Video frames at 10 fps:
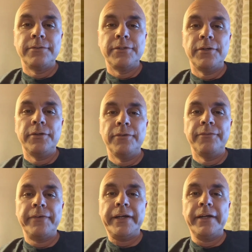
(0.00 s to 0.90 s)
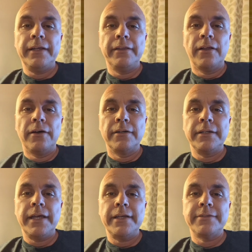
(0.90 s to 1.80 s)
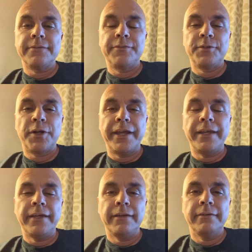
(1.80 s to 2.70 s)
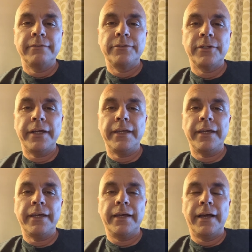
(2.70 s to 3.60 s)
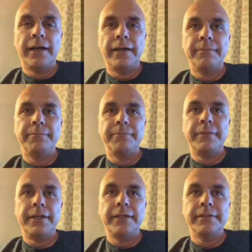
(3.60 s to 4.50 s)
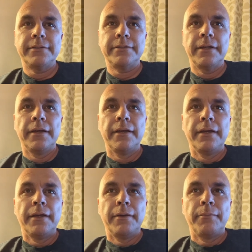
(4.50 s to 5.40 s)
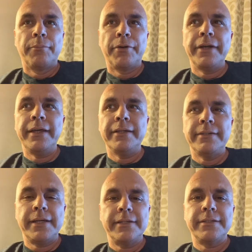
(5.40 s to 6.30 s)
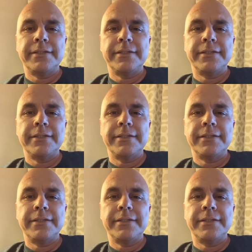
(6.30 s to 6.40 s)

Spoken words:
2 very long days of training. Training is pretty intense